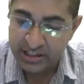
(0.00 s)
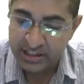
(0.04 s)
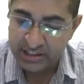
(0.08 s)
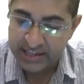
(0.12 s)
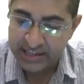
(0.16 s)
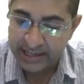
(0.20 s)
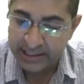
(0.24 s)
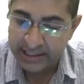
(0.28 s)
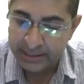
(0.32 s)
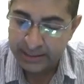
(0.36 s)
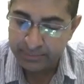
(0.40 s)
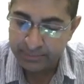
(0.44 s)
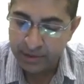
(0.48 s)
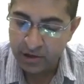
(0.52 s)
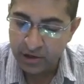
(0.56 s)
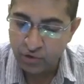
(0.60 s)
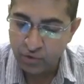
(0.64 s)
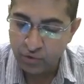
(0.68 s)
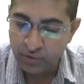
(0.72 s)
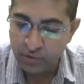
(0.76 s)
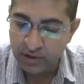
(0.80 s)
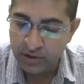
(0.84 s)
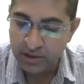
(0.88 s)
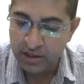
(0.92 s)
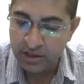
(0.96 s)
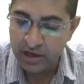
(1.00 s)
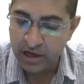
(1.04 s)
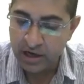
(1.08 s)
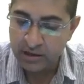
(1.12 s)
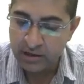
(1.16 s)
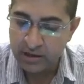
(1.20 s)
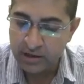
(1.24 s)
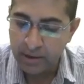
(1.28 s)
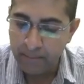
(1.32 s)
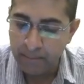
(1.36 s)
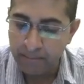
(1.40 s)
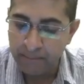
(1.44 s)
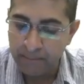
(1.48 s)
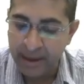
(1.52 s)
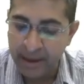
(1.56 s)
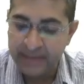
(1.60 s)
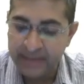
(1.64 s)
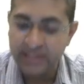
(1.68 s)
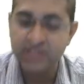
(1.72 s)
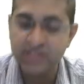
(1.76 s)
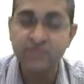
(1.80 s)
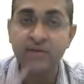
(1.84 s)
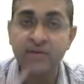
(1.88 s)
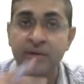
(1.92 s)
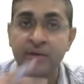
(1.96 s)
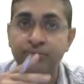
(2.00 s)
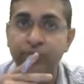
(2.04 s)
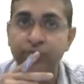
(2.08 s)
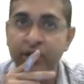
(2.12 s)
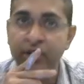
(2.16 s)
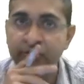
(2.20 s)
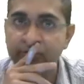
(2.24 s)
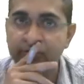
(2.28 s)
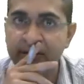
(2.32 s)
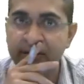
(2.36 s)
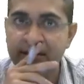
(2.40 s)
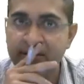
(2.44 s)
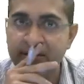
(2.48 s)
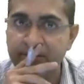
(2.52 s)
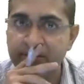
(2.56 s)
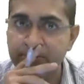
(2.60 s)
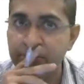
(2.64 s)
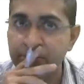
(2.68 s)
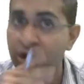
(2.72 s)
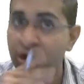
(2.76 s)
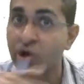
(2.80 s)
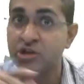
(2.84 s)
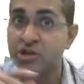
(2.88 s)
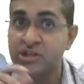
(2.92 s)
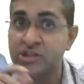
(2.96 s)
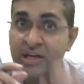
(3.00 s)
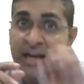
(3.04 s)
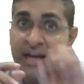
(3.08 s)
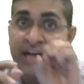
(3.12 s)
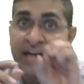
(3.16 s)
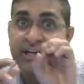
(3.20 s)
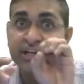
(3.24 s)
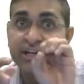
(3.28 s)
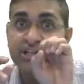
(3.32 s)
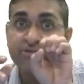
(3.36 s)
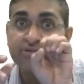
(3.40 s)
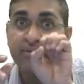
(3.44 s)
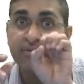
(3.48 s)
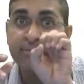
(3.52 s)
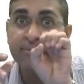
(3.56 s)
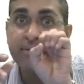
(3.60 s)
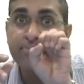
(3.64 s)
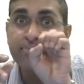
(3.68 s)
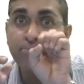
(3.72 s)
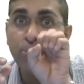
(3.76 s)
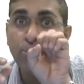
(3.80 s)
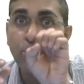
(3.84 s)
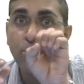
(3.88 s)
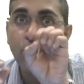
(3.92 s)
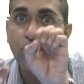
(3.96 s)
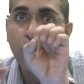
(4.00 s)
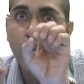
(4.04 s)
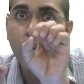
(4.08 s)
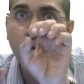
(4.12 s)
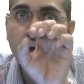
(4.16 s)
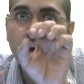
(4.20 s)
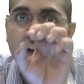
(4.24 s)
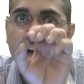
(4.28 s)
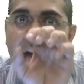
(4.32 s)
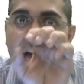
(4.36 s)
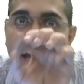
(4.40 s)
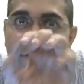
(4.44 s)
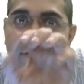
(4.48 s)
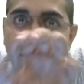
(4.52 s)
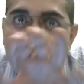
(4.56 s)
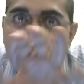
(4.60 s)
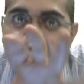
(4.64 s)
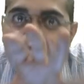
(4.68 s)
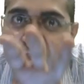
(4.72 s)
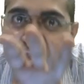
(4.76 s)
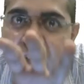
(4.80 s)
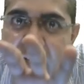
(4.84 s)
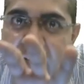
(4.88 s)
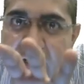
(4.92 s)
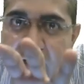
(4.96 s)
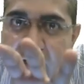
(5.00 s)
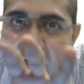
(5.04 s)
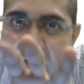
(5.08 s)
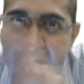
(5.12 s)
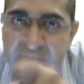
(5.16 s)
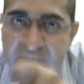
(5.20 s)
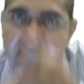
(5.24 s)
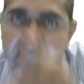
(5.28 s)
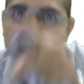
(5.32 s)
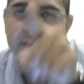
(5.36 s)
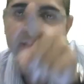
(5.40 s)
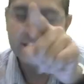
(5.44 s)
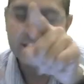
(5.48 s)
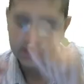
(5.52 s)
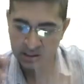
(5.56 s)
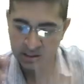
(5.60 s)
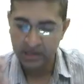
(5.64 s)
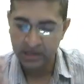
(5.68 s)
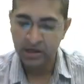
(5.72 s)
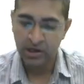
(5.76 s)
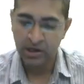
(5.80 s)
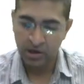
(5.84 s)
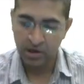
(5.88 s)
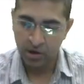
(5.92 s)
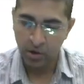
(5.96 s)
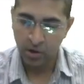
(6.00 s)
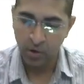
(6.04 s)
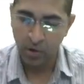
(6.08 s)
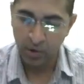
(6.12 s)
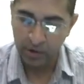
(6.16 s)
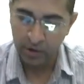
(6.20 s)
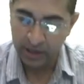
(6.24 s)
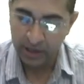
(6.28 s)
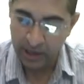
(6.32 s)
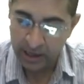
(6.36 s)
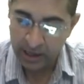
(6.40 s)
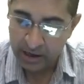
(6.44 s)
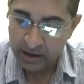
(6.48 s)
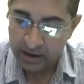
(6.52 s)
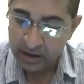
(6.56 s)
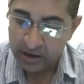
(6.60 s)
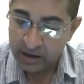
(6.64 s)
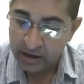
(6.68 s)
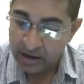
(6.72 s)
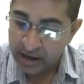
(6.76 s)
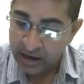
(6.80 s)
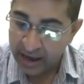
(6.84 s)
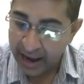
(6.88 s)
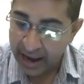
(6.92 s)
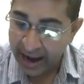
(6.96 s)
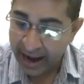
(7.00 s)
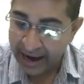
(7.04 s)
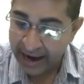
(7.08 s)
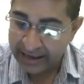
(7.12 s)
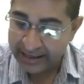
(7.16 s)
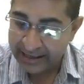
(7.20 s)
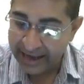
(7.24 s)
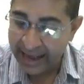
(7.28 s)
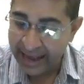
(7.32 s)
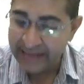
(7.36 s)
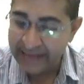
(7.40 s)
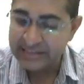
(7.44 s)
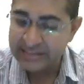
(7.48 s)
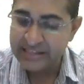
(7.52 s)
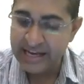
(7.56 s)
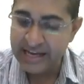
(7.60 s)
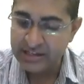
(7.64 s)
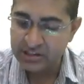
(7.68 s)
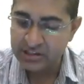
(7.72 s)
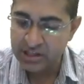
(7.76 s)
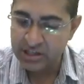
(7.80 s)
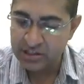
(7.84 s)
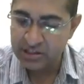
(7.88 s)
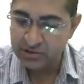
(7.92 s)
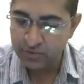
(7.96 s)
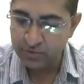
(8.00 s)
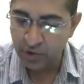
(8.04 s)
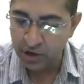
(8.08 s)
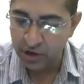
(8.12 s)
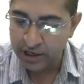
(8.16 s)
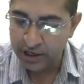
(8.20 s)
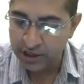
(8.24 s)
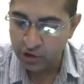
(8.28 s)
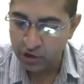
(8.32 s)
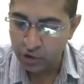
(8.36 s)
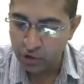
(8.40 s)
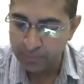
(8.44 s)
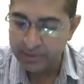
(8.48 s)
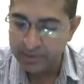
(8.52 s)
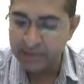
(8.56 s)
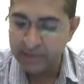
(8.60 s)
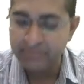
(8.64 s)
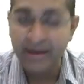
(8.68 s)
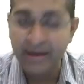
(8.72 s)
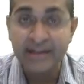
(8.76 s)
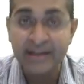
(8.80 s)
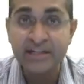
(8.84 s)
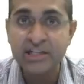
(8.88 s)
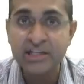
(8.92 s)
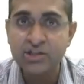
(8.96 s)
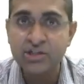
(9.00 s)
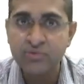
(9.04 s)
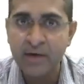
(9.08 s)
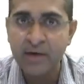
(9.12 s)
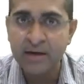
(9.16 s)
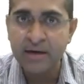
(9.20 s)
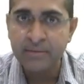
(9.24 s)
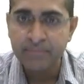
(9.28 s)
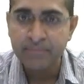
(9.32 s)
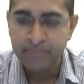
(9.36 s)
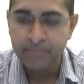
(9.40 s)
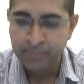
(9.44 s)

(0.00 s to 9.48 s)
centimeter, you will deduct -1.5 because the light rays will be more divergent. Yes. Okay. At x-axis for atropine -1.